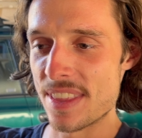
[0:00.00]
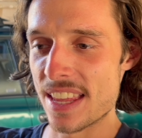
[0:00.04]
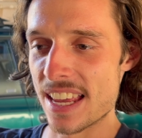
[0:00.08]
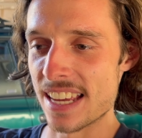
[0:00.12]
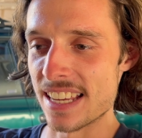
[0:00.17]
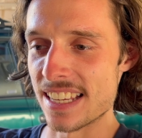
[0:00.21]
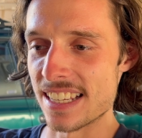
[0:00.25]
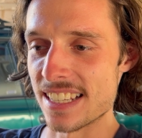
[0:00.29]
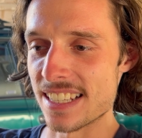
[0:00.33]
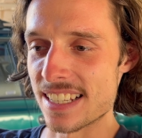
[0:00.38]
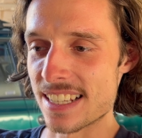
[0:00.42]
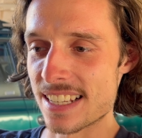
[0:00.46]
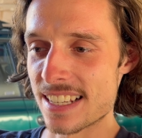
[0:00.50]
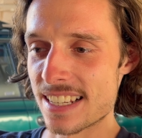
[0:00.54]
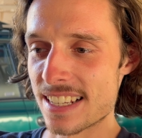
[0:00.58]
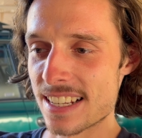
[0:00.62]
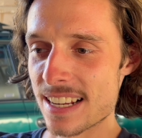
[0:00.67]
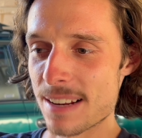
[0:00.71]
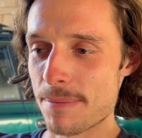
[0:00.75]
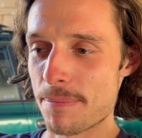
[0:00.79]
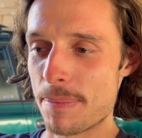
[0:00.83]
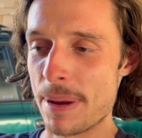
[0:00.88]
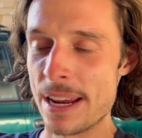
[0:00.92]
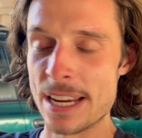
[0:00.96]
is
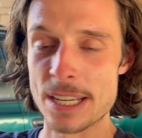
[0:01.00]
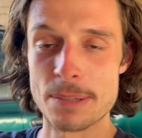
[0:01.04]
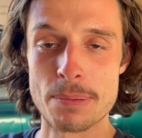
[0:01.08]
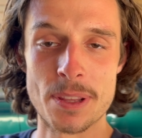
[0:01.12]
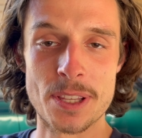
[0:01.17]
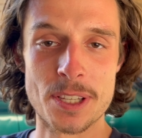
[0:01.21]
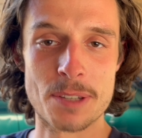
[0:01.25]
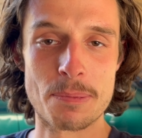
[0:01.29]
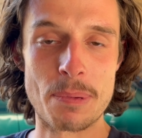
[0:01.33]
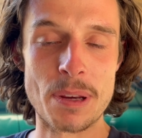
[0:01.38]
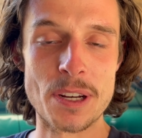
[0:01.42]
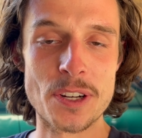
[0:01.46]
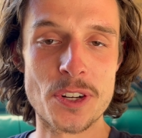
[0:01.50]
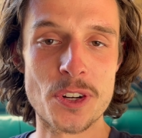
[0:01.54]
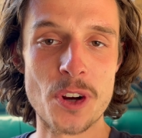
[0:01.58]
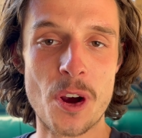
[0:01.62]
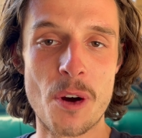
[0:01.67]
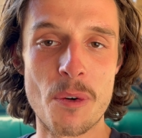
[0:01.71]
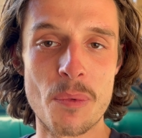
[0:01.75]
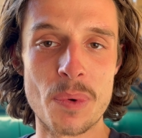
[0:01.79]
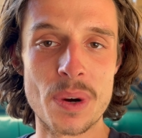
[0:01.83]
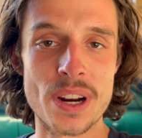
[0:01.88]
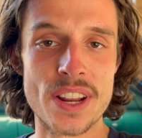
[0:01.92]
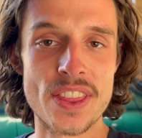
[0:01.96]
Pierce by the Speed
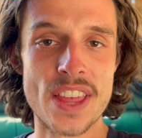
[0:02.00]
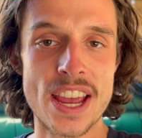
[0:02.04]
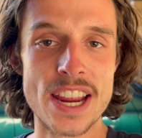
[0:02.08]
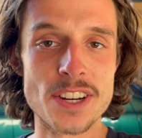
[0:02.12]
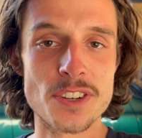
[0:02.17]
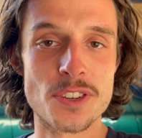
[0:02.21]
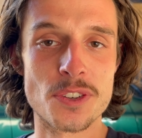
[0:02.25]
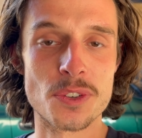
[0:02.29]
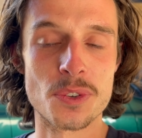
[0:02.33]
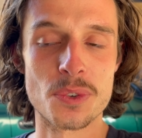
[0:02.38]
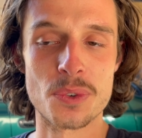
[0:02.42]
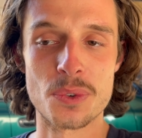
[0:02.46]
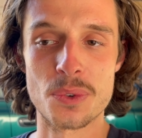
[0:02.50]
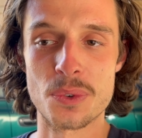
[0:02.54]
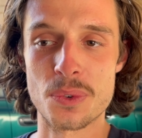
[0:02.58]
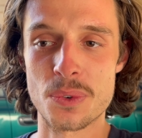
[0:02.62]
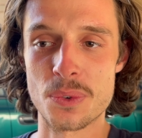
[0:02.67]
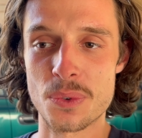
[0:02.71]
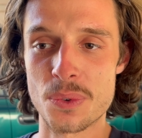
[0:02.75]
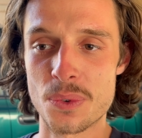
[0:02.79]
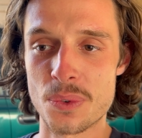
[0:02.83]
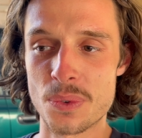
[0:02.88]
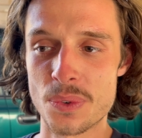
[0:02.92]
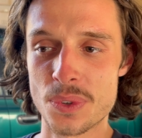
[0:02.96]
Shop, where they
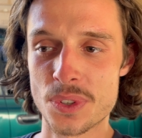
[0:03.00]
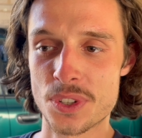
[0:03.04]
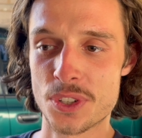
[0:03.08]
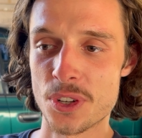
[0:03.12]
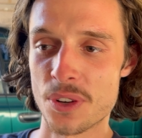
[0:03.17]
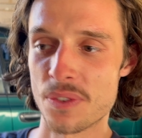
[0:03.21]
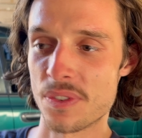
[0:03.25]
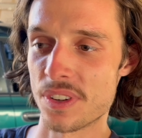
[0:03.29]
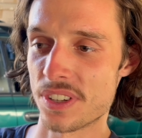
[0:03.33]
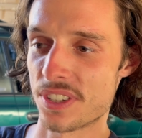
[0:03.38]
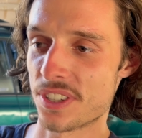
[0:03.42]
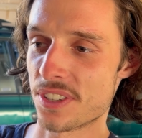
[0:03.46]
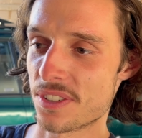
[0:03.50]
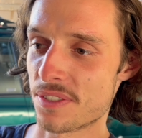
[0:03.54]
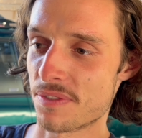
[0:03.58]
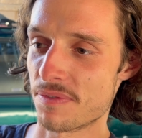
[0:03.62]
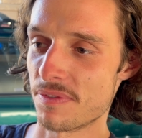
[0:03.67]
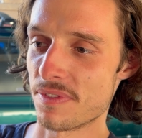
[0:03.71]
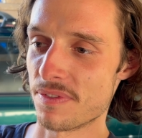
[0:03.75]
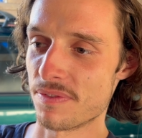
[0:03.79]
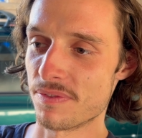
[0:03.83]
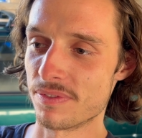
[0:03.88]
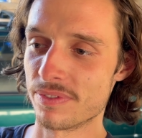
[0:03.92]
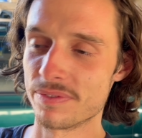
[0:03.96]
do service,
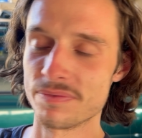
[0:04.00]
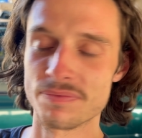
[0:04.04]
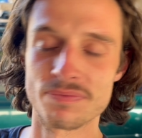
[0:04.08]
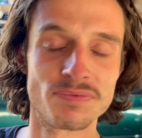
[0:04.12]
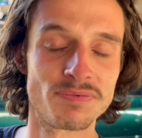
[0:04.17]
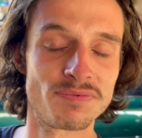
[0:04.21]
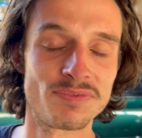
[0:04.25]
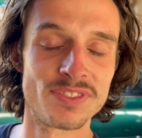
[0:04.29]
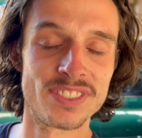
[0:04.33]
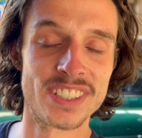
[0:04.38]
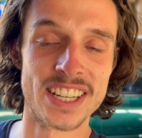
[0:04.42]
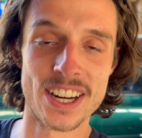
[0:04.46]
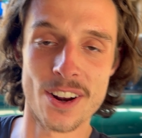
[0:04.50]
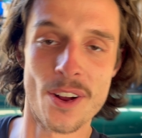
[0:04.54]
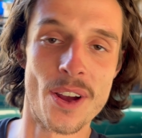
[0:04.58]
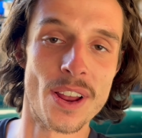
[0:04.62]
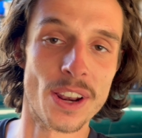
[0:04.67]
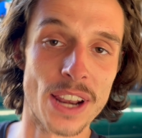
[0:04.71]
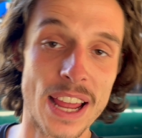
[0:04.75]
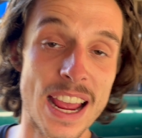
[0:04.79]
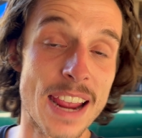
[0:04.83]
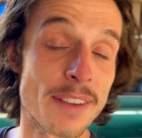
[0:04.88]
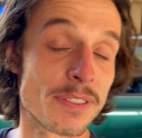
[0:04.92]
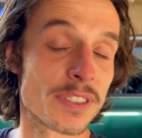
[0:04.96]
you
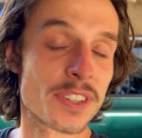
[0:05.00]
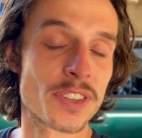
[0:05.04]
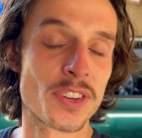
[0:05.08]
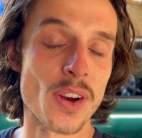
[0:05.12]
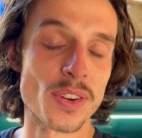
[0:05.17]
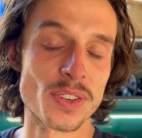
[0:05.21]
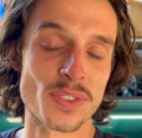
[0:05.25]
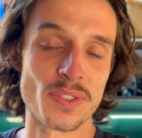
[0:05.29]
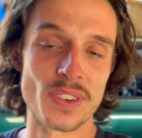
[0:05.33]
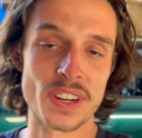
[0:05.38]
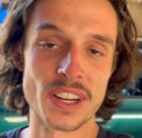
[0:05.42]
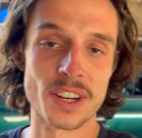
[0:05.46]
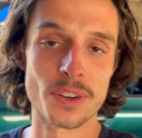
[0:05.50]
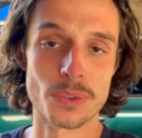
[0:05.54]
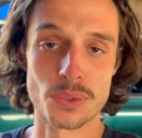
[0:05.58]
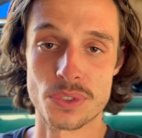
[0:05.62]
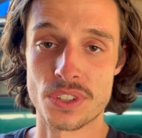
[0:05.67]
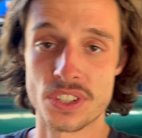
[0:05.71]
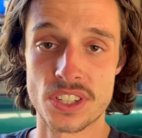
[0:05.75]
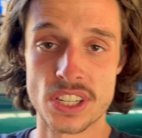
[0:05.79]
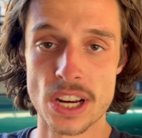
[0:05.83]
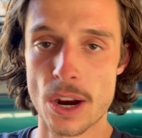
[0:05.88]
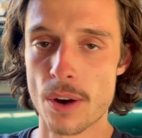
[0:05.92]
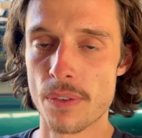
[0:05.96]
know, heaps of types of vehicles and sell